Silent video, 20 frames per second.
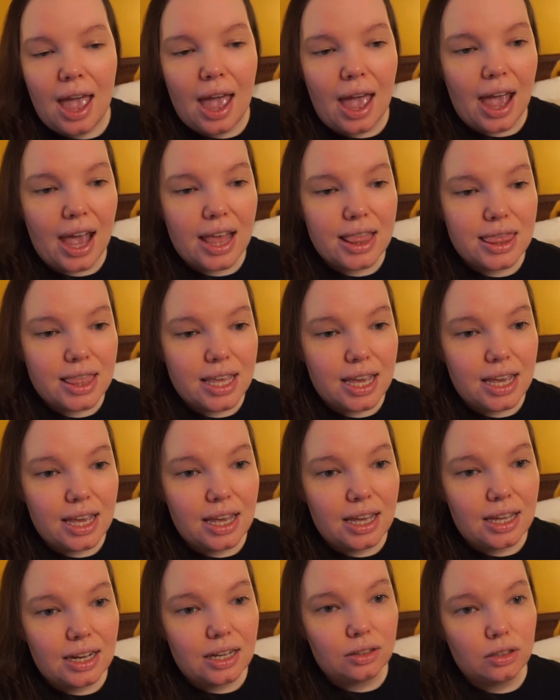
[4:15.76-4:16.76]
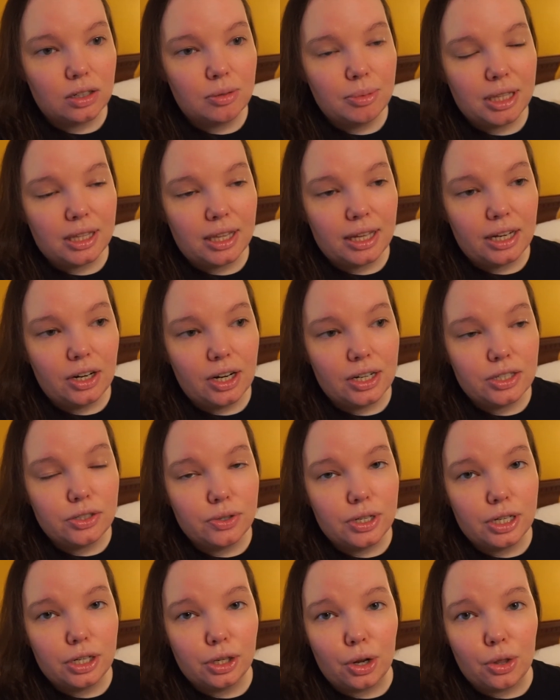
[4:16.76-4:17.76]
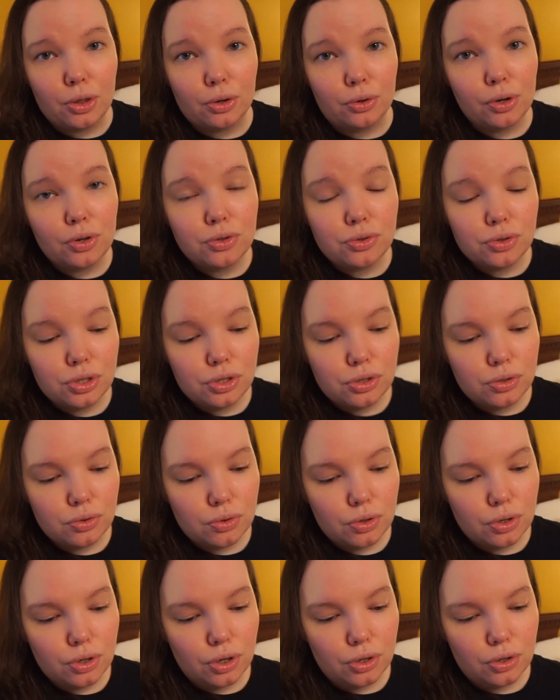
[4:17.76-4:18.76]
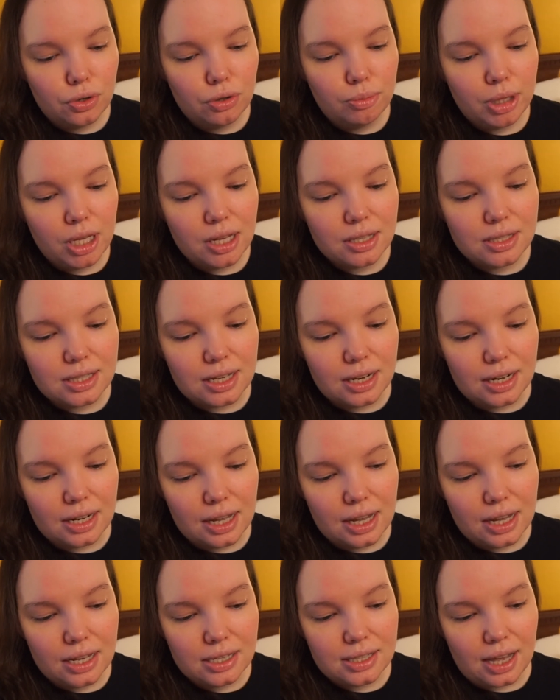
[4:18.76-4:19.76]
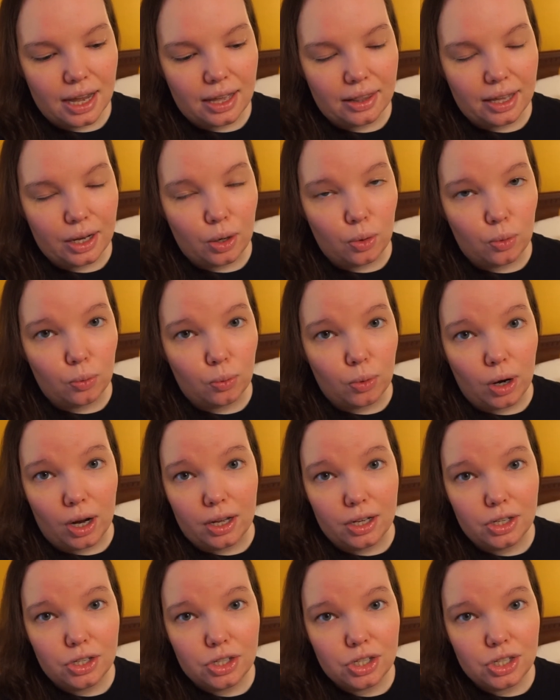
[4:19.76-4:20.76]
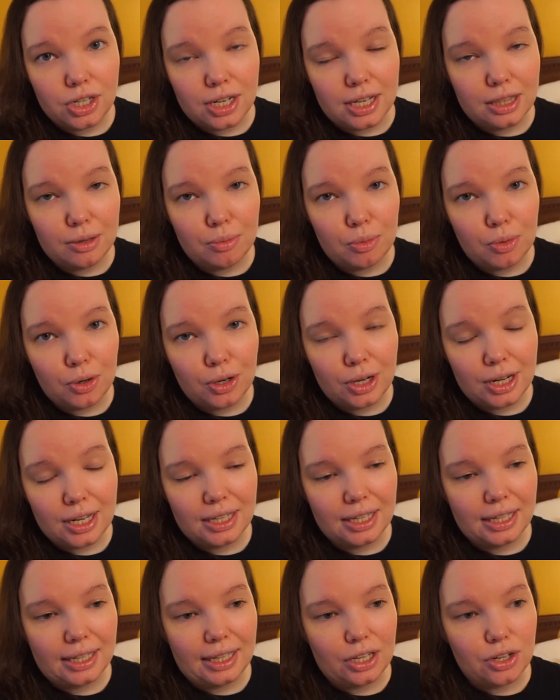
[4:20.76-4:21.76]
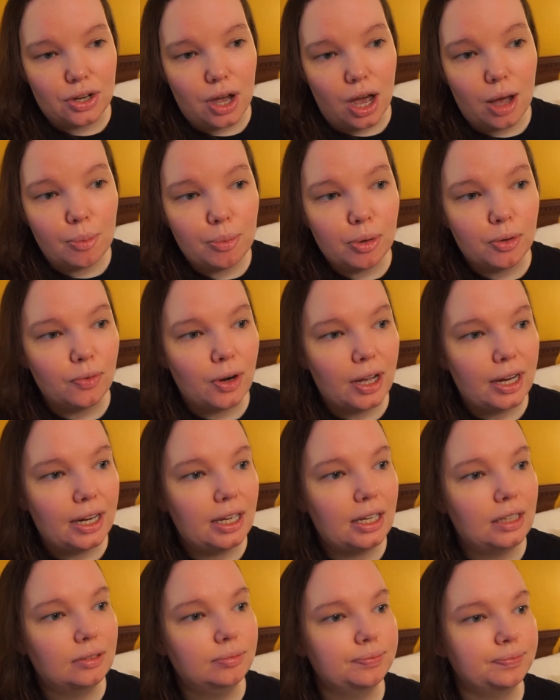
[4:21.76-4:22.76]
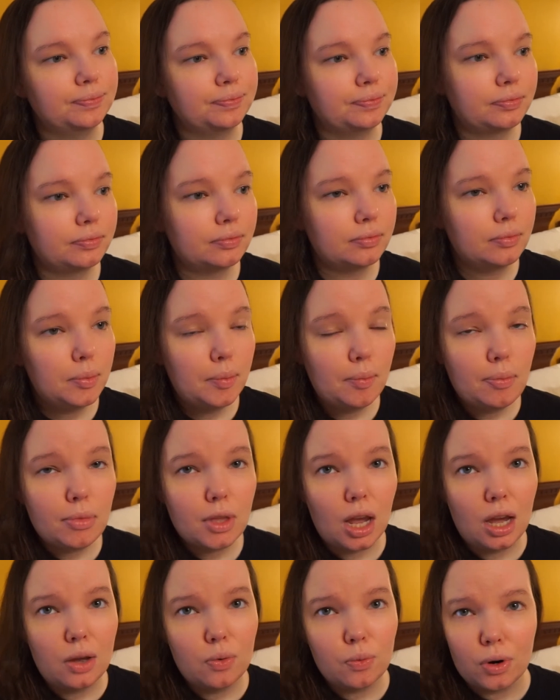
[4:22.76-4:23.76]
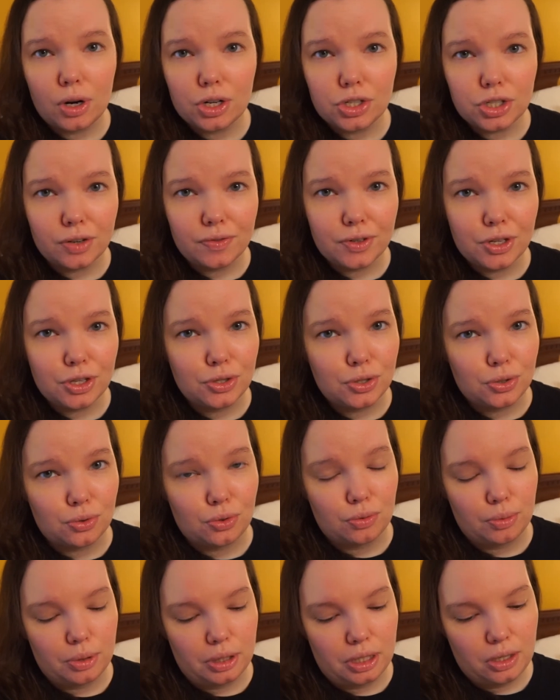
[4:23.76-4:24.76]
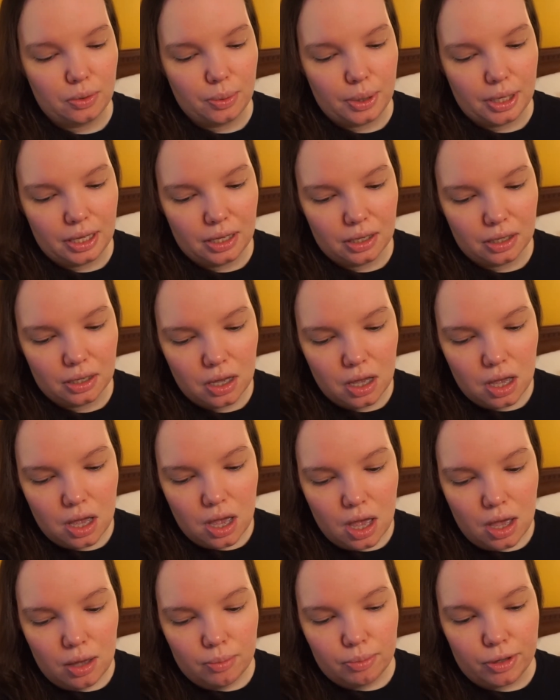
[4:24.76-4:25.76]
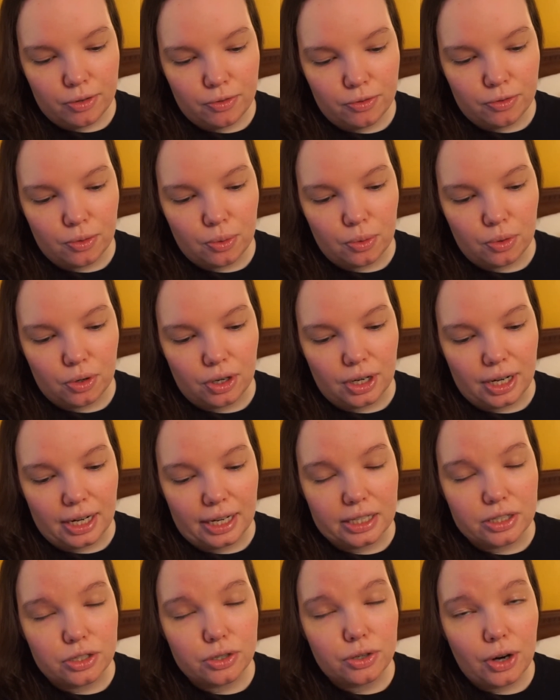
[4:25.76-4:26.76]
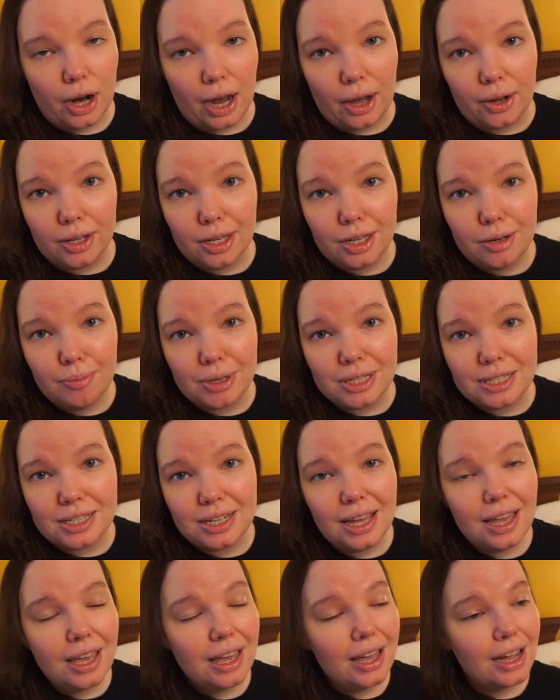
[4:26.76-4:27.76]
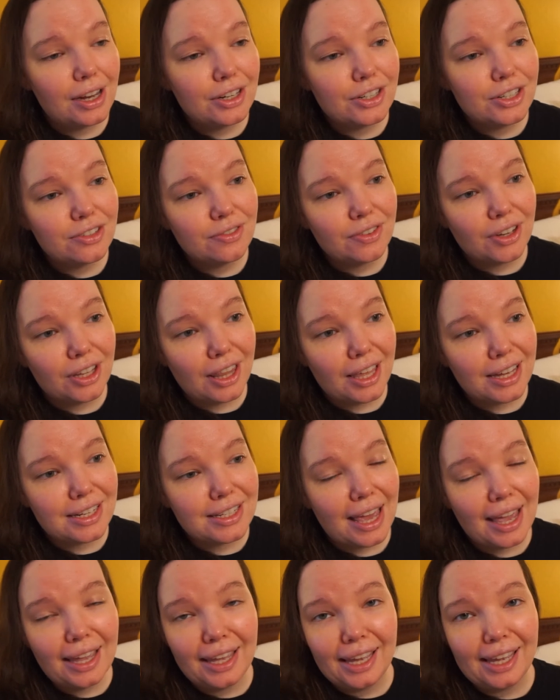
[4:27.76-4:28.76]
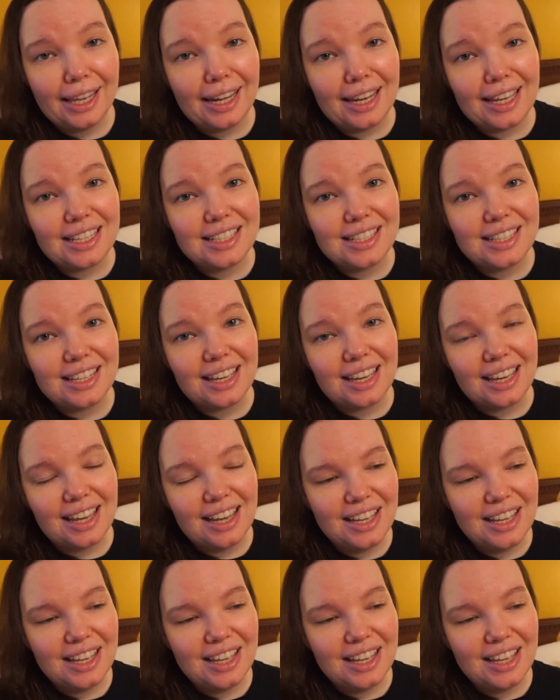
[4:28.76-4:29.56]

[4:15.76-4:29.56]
And then a little bit later, I do need to go to the grocery store. Normally on Sundays, I like rush in the morning and get up and ready and rush off to the store really quick before it gets crowded. But today I just felt like taking it easy.